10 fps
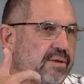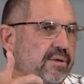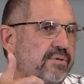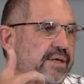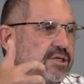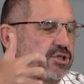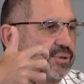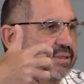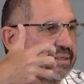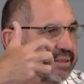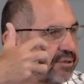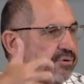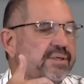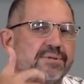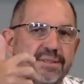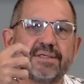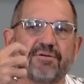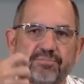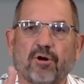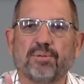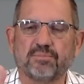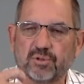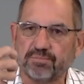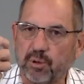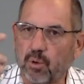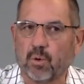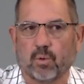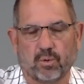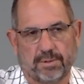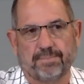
The issue is that the Corinthians have problems with Paul.